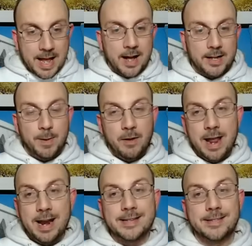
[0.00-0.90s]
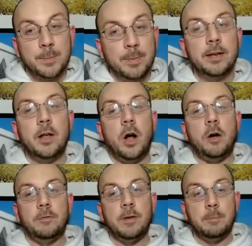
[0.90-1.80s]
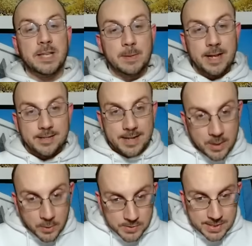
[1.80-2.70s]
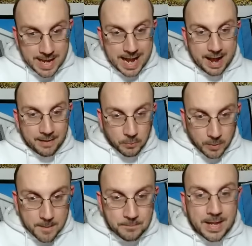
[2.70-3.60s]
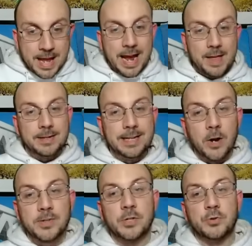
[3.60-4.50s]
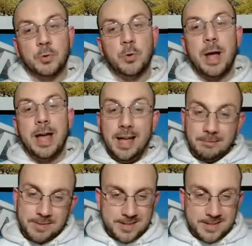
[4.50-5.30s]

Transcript: Capella had a nice tip-in off of a miss by Dyson Daniels at the rim. And then Garrison drew a